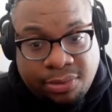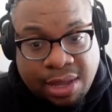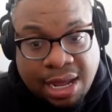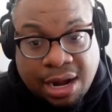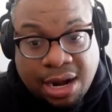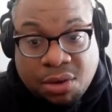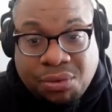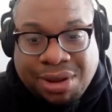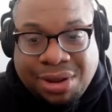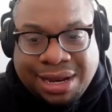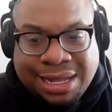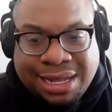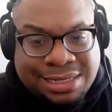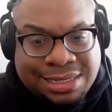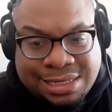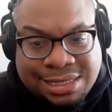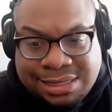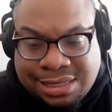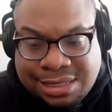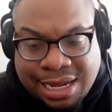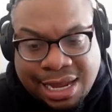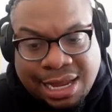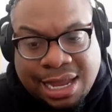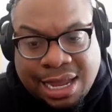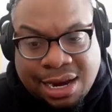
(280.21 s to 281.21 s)
in a really
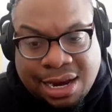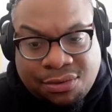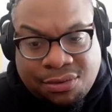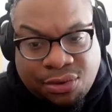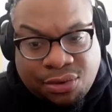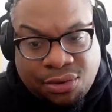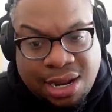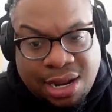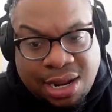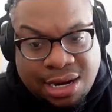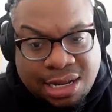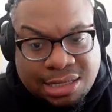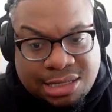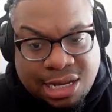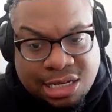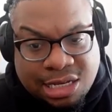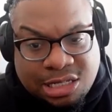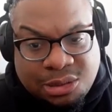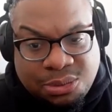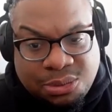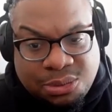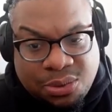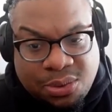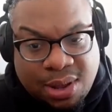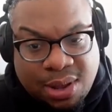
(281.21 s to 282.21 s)
just, again, free and
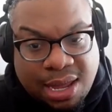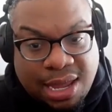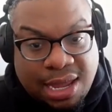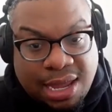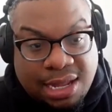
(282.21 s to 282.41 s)
accessible way.